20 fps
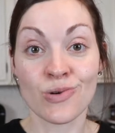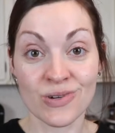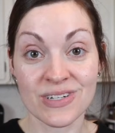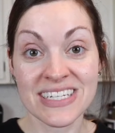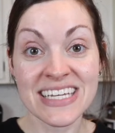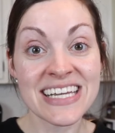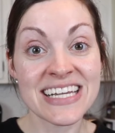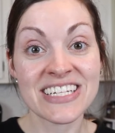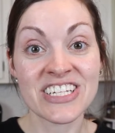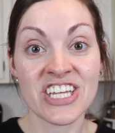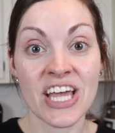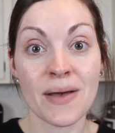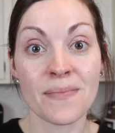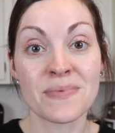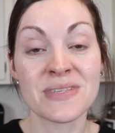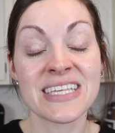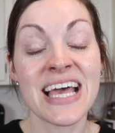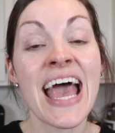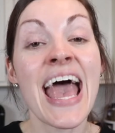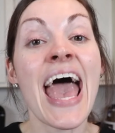tortilla
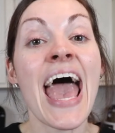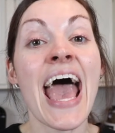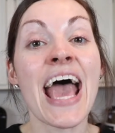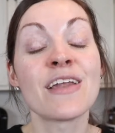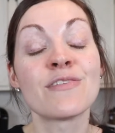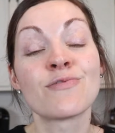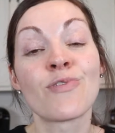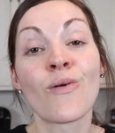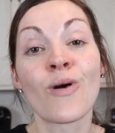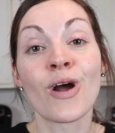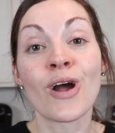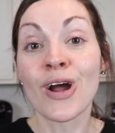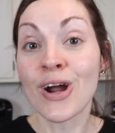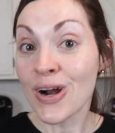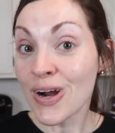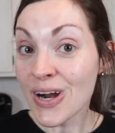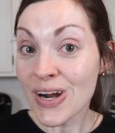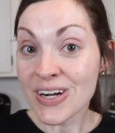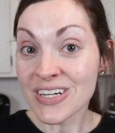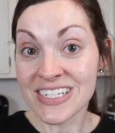chips, and for
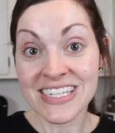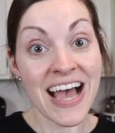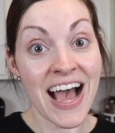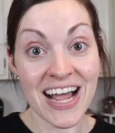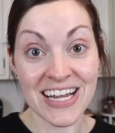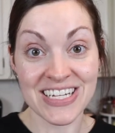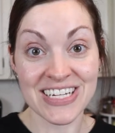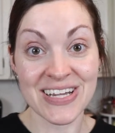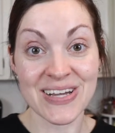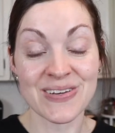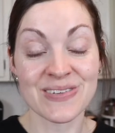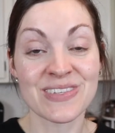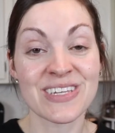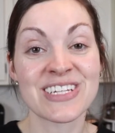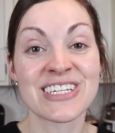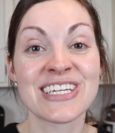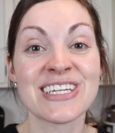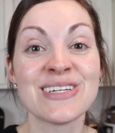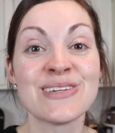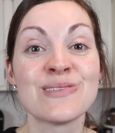her totchos,
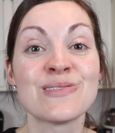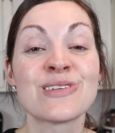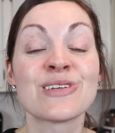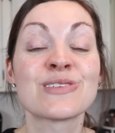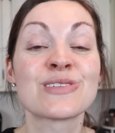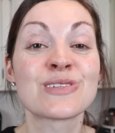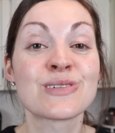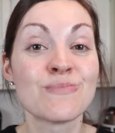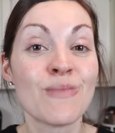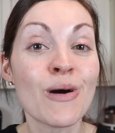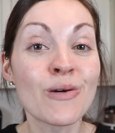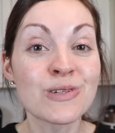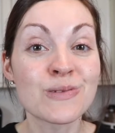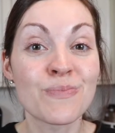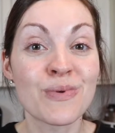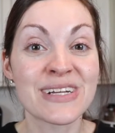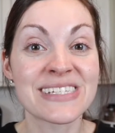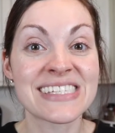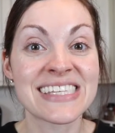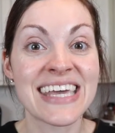she used
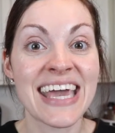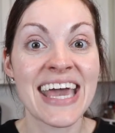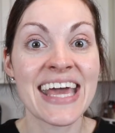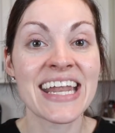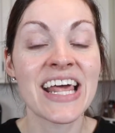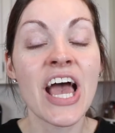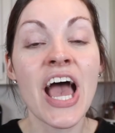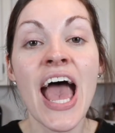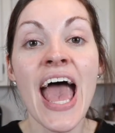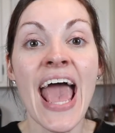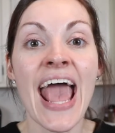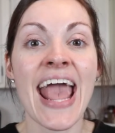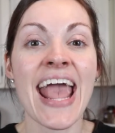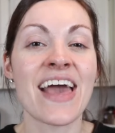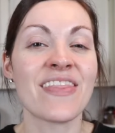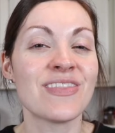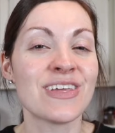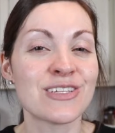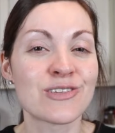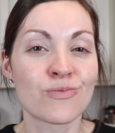smoked brisket
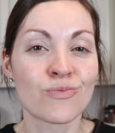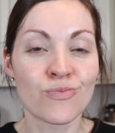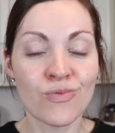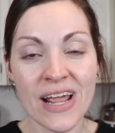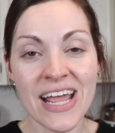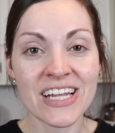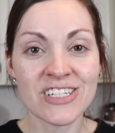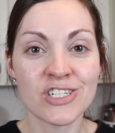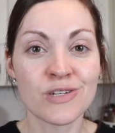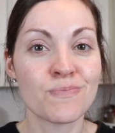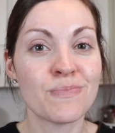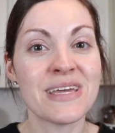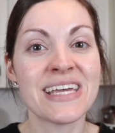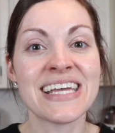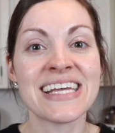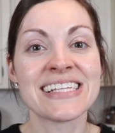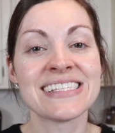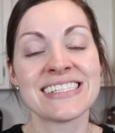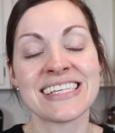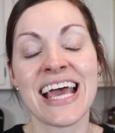and these ranch
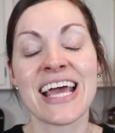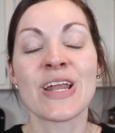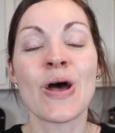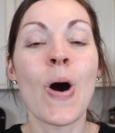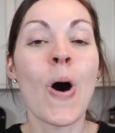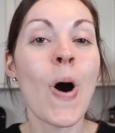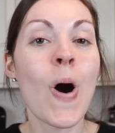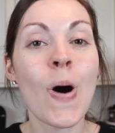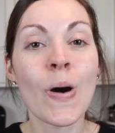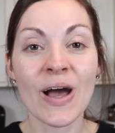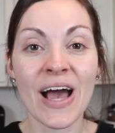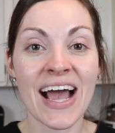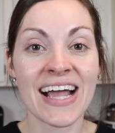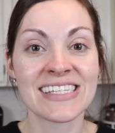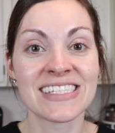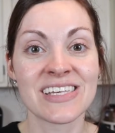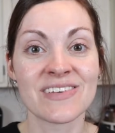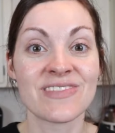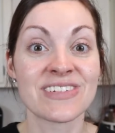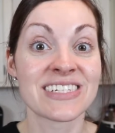beans and all
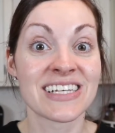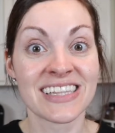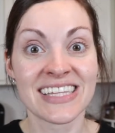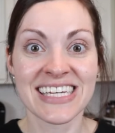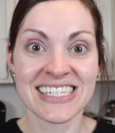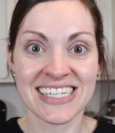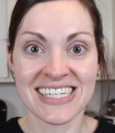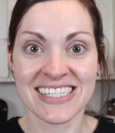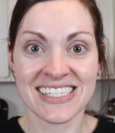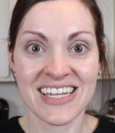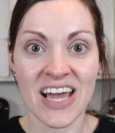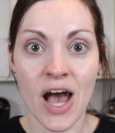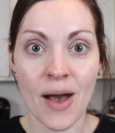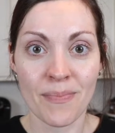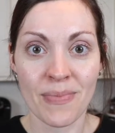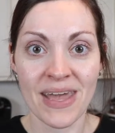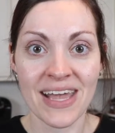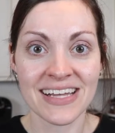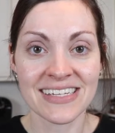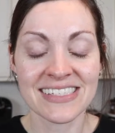kinds of delicious
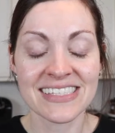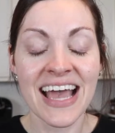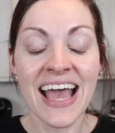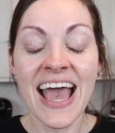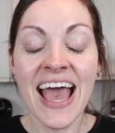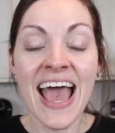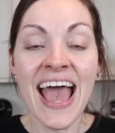toppings